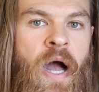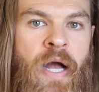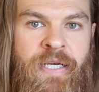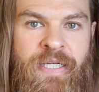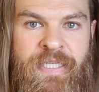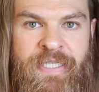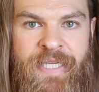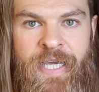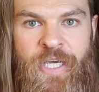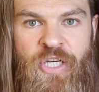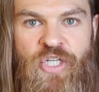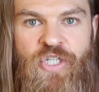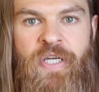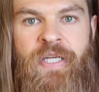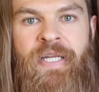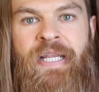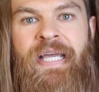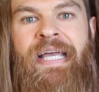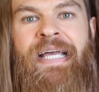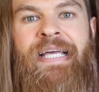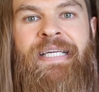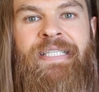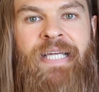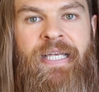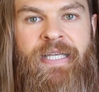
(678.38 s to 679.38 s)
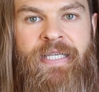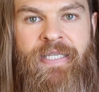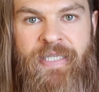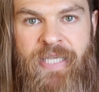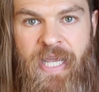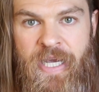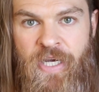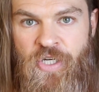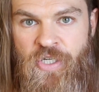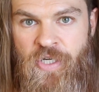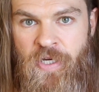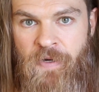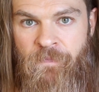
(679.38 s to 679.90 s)
Addiction is
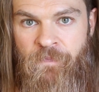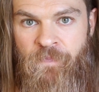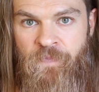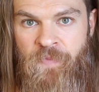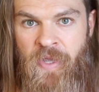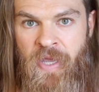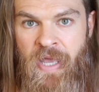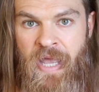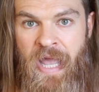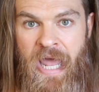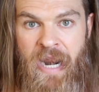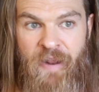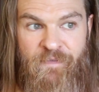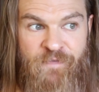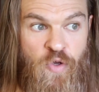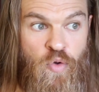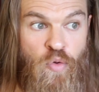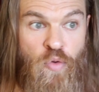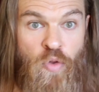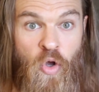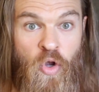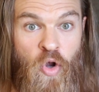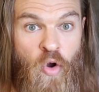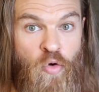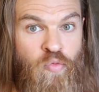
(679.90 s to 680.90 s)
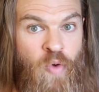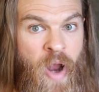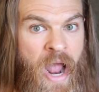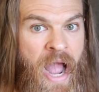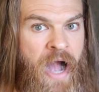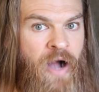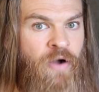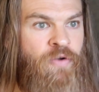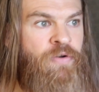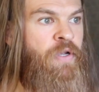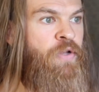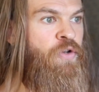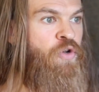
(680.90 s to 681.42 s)
addiction. And if you look
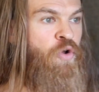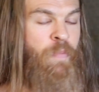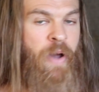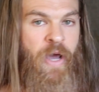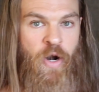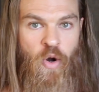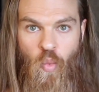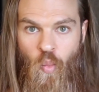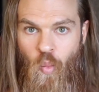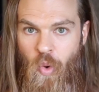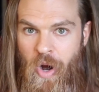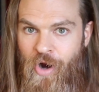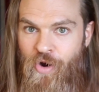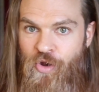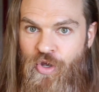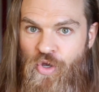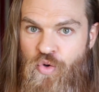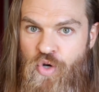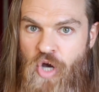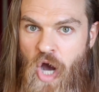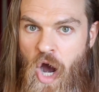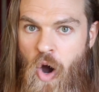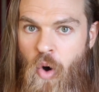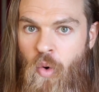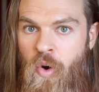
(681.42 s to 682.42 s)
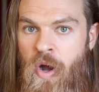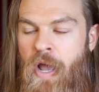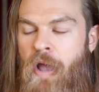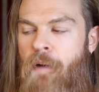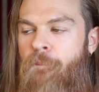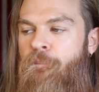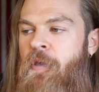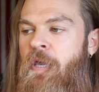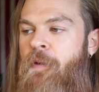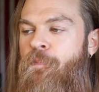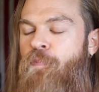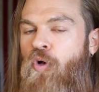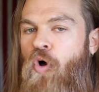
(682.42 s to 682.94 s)
around, no matter where you go,
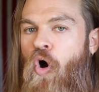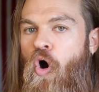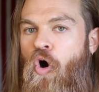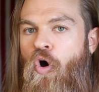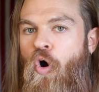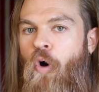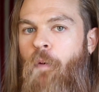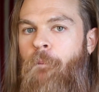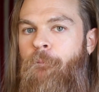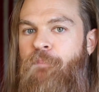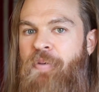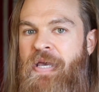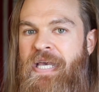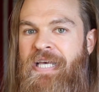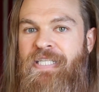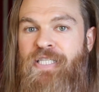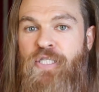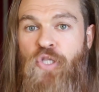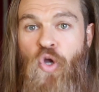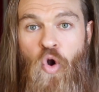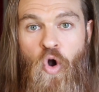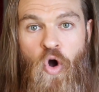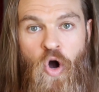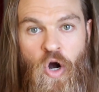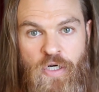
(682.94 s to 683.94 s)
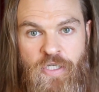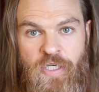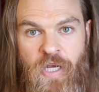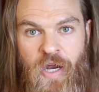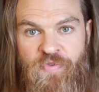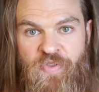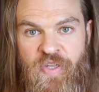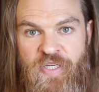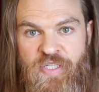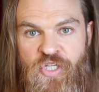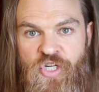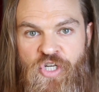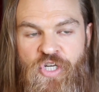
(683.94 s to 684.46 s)
people are obese, they're hooked
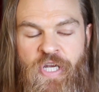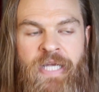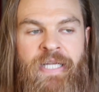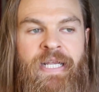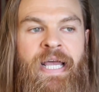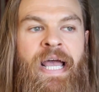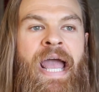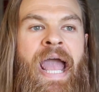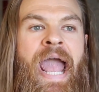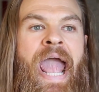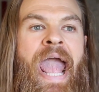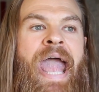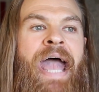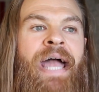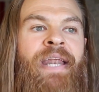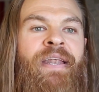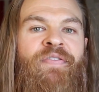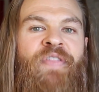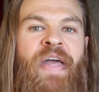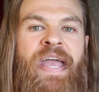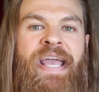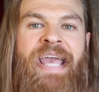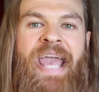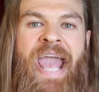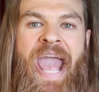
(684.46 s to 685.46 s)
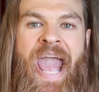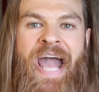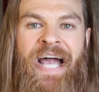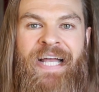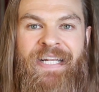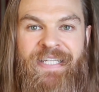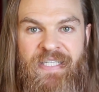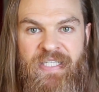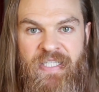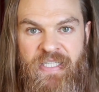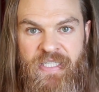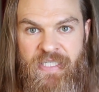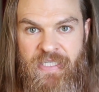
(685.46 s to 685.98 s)
on this shit, and they
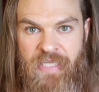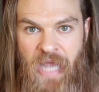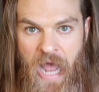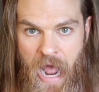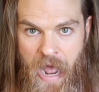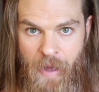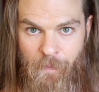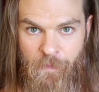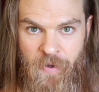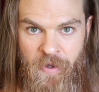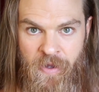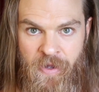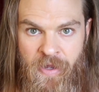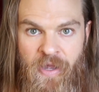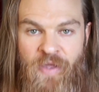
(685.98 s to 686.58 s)
can't stop.